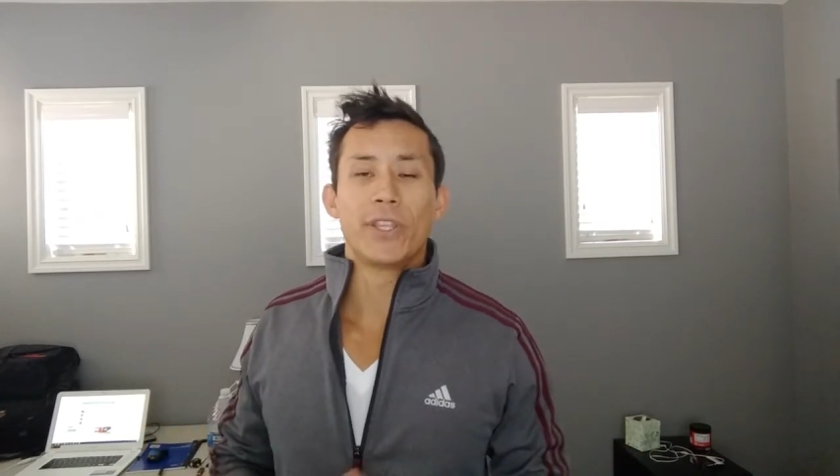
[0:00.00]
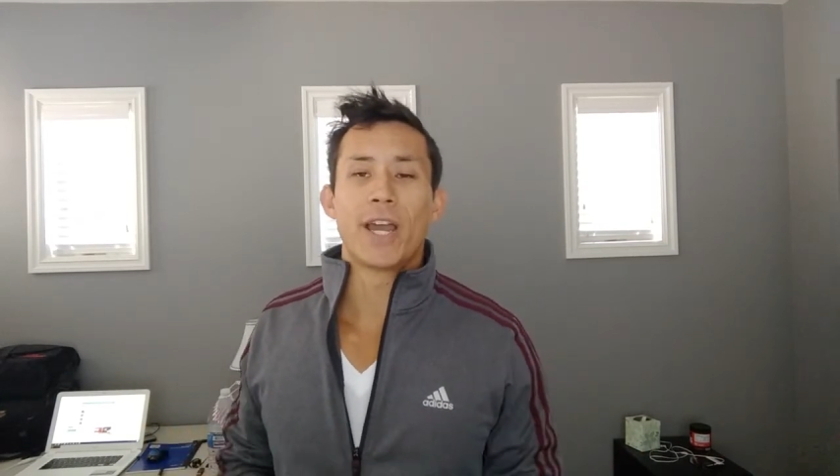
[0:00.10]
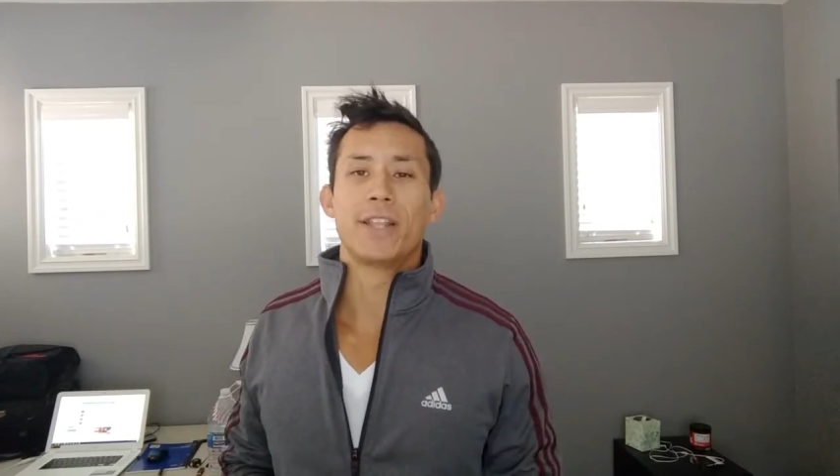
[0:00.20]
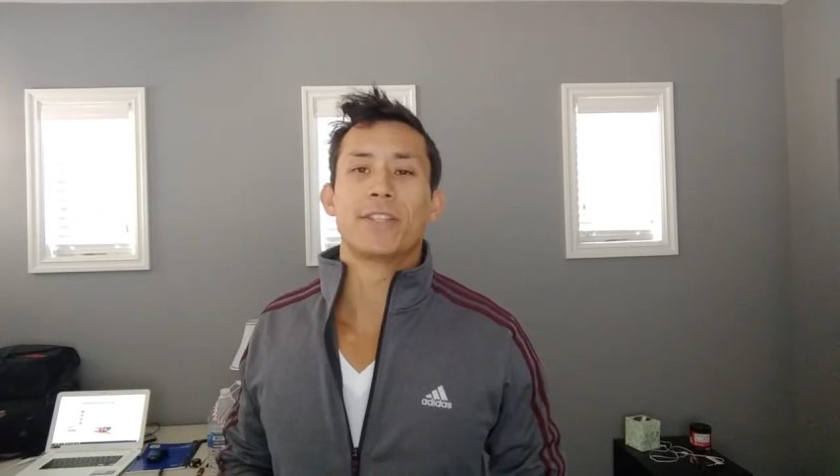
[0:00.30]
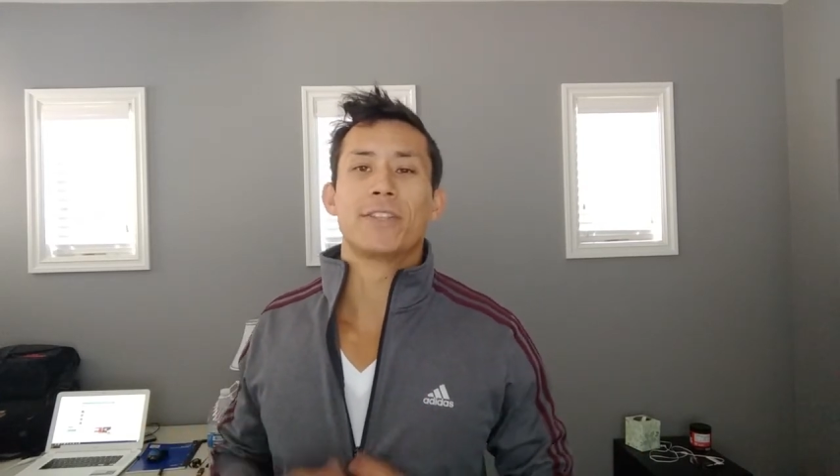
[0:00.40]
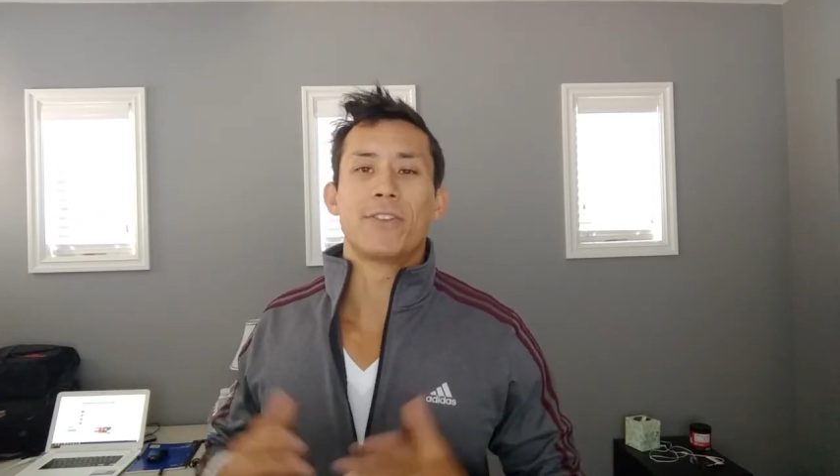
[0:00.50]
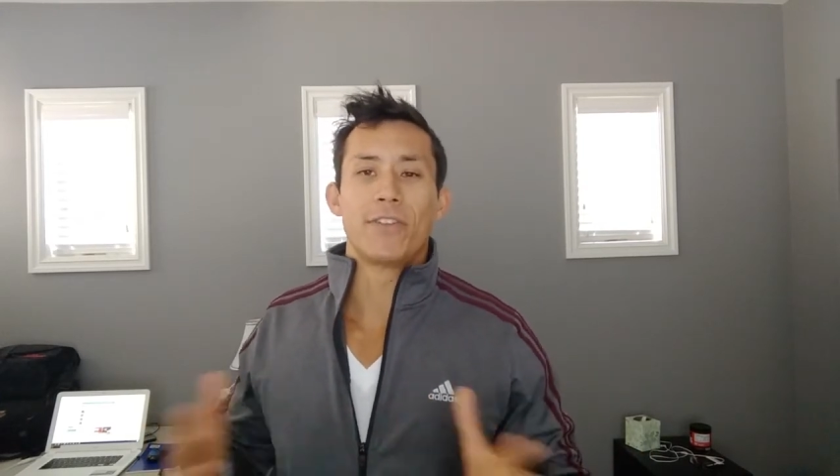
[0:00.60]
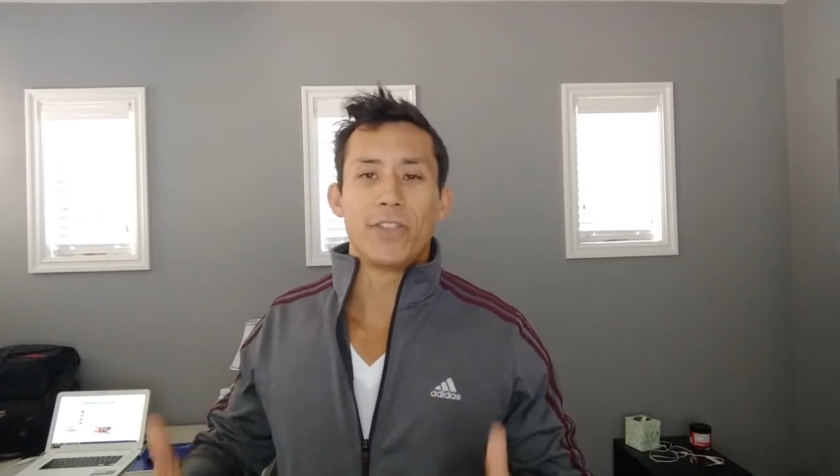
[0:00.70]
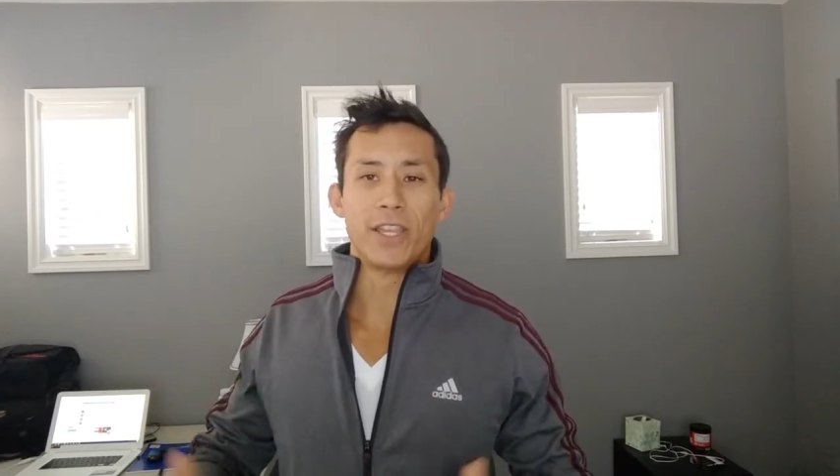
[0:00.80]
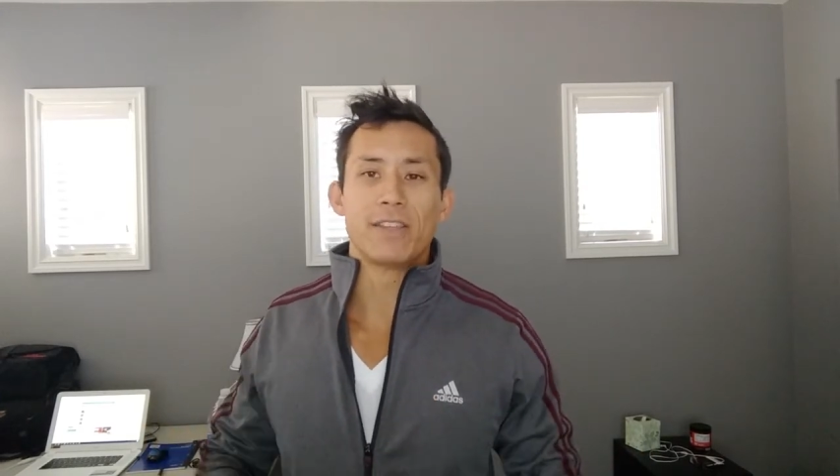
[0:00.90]
that and to
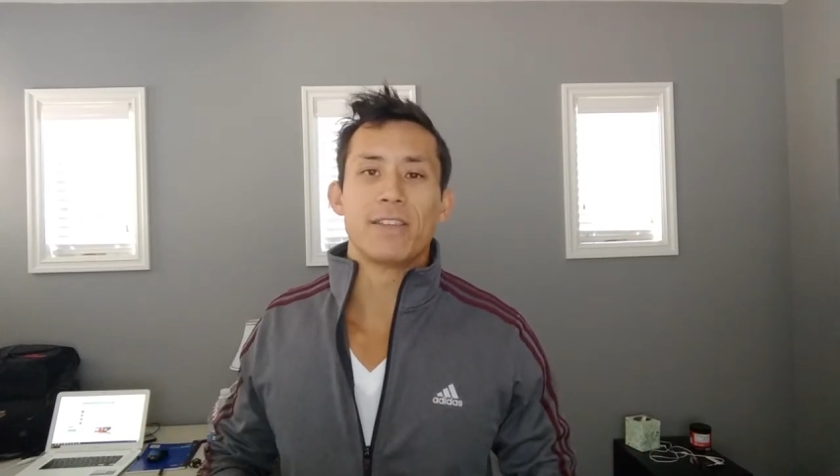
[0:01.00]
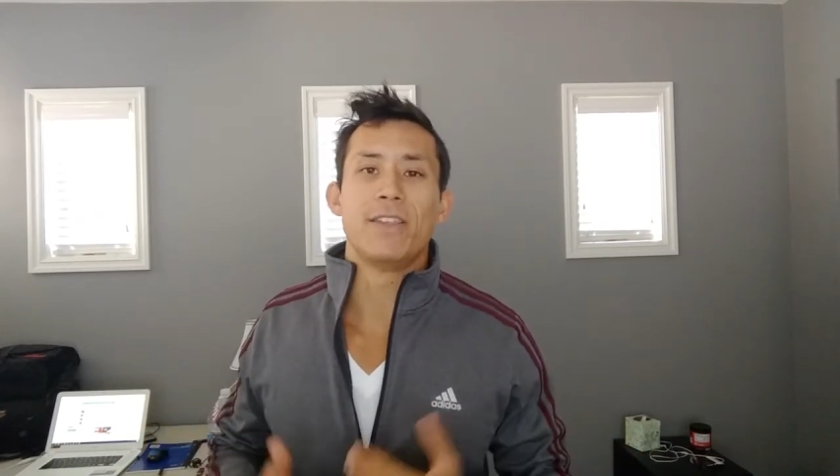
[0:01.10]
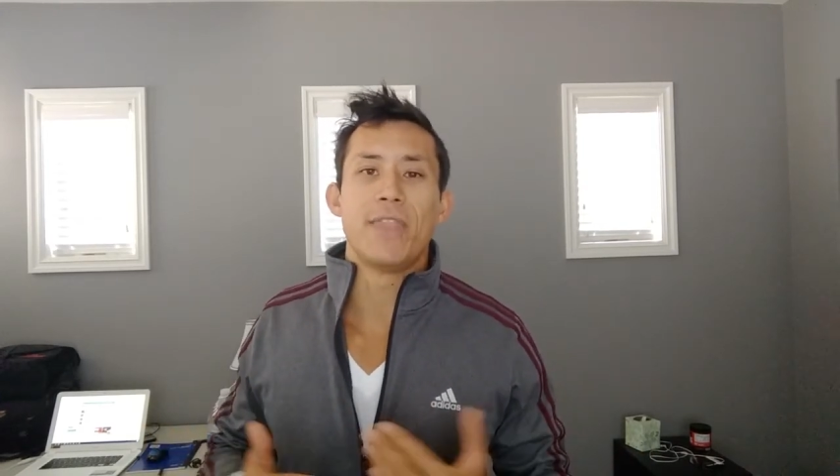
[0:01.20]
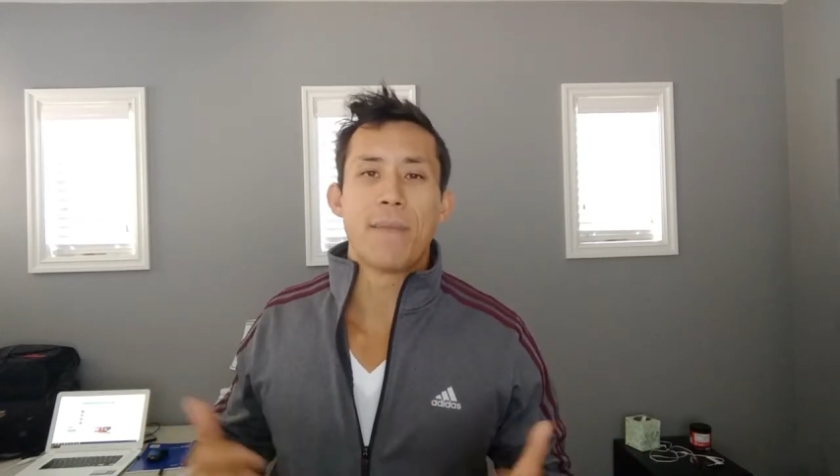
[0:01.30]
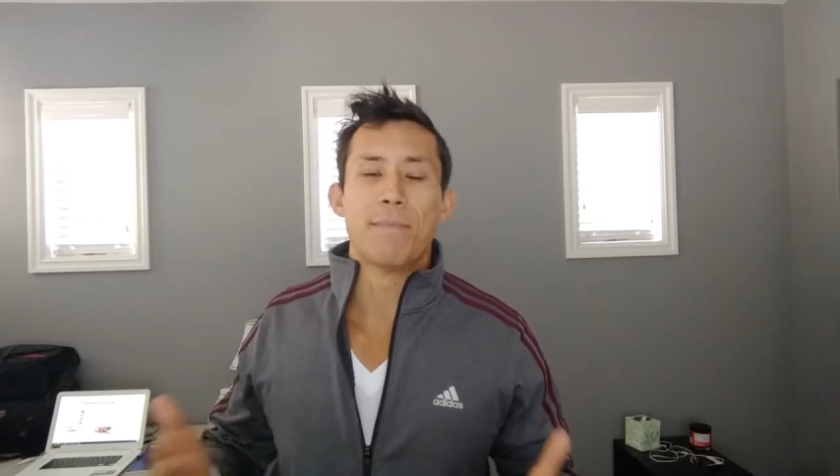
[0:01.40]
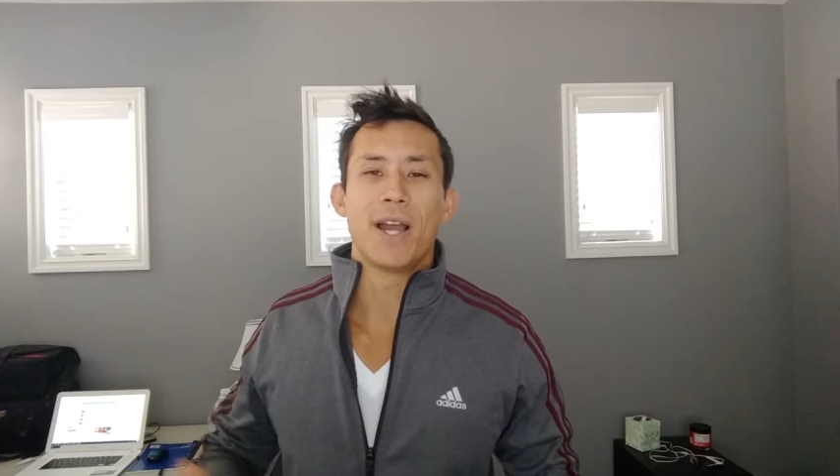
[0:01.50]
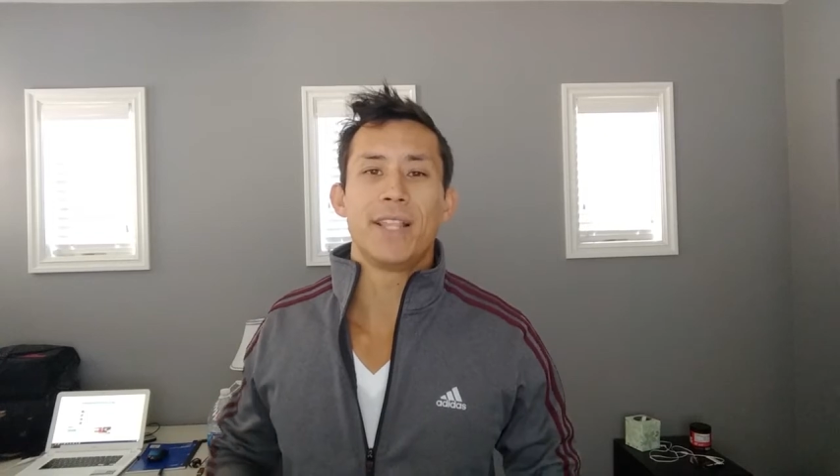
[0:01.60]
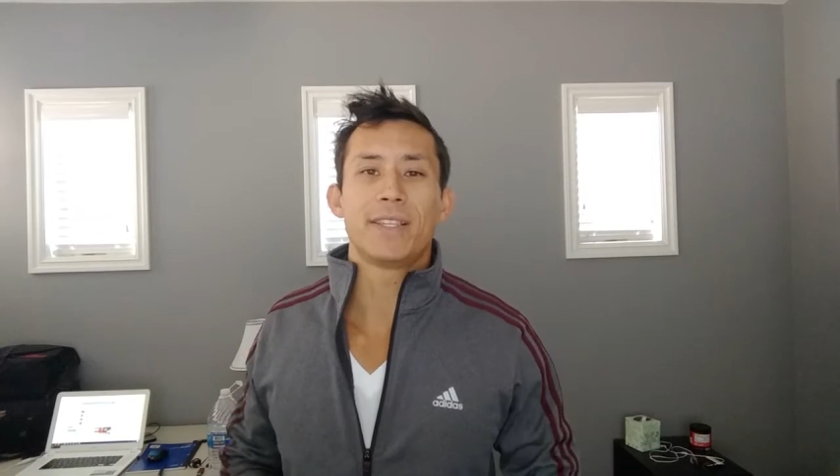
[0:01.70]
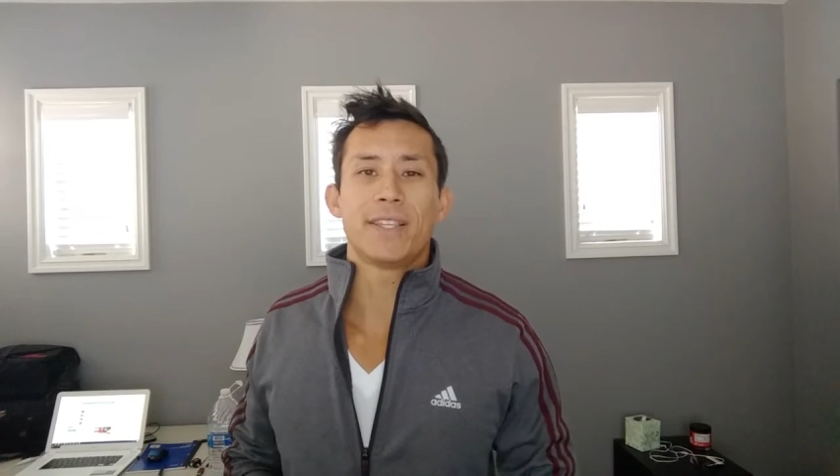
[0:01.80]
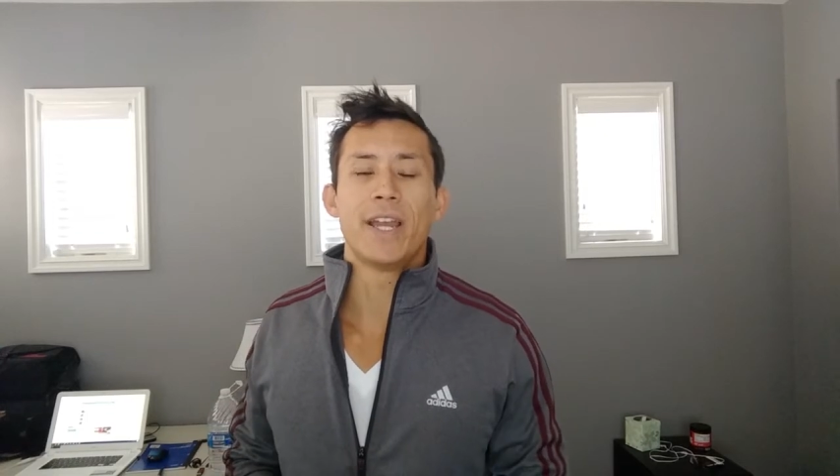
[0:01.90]
start thinking in that
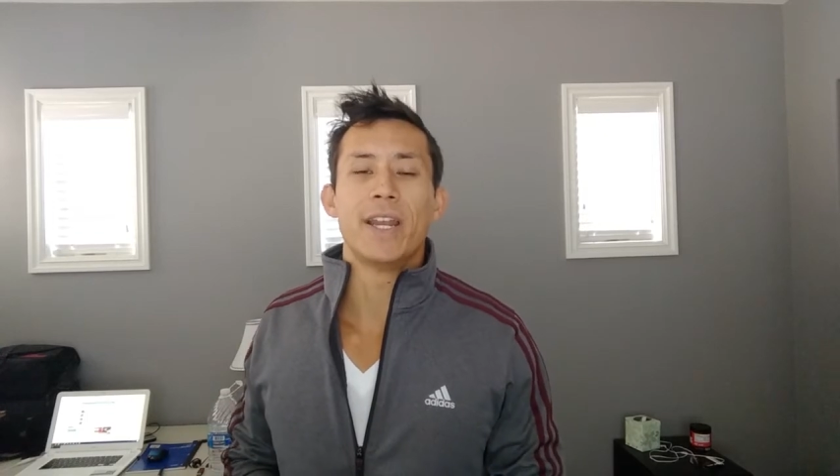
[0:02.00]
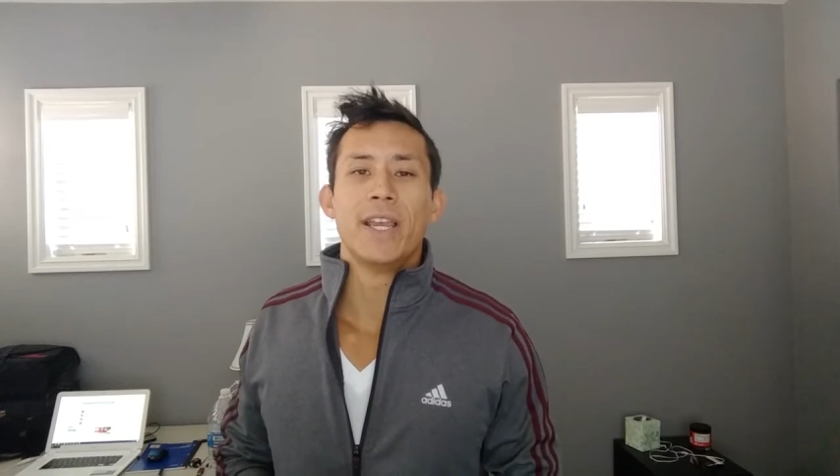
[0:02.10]
mindset